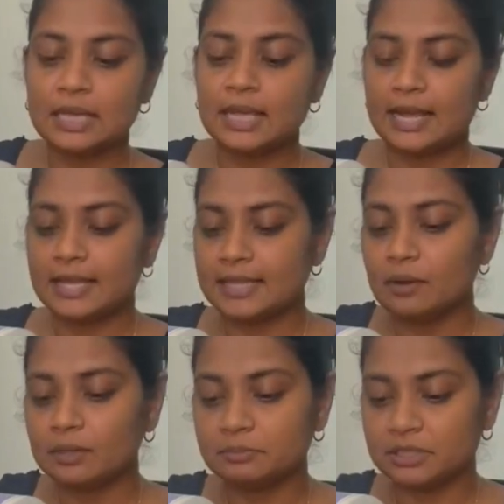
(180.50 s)
And that
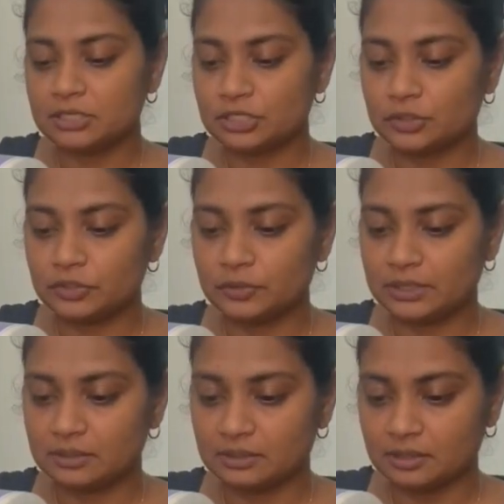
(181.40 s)
one I'm gonna show you in
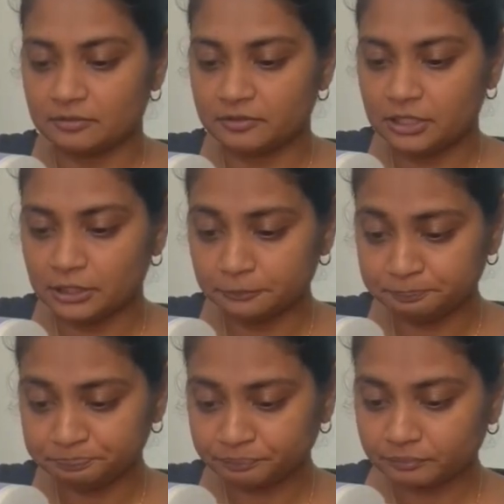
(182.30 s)
another video.
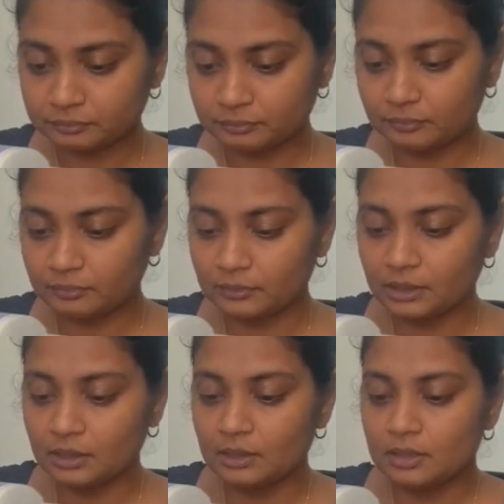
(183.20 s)

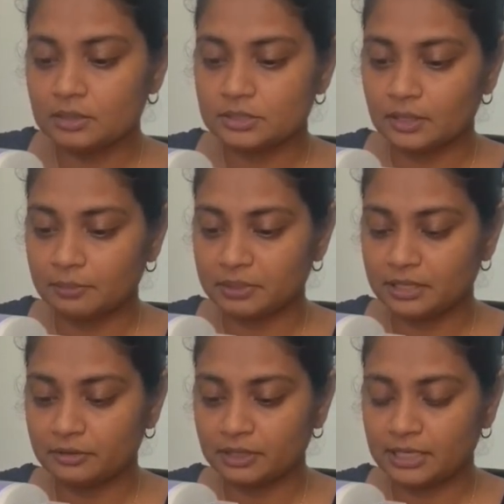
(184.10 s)
So I'm
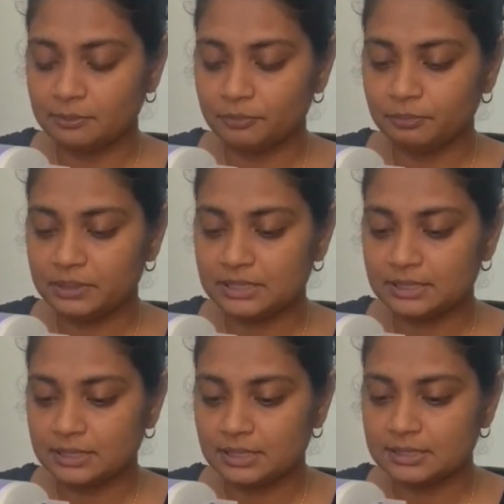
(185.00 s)
gonna keep repeating
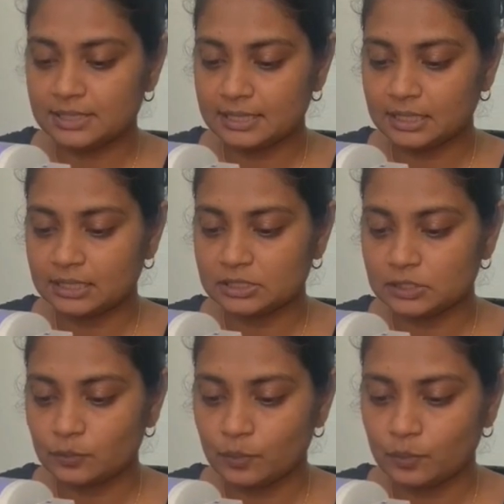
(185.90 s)
this. I think it's
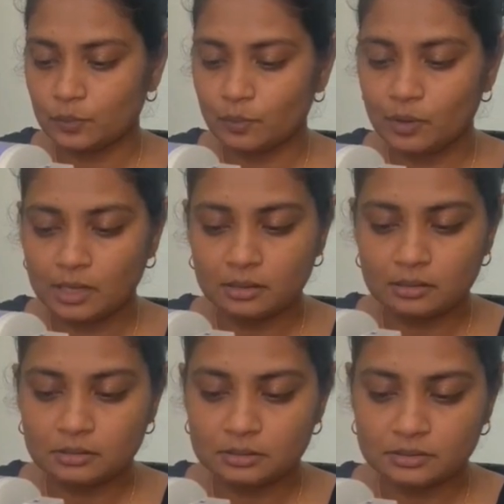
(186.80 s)

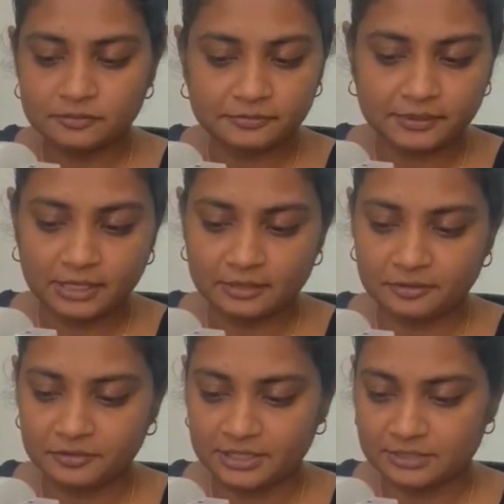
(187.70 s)
12 of
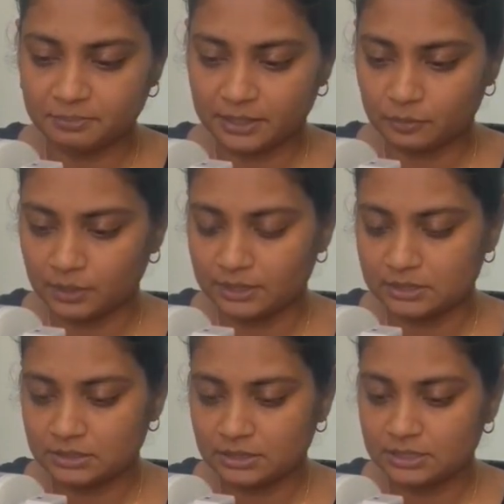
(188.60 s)
these big ones.
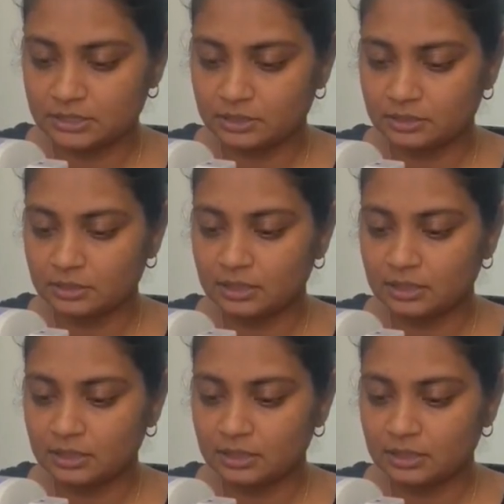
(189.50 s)
These are,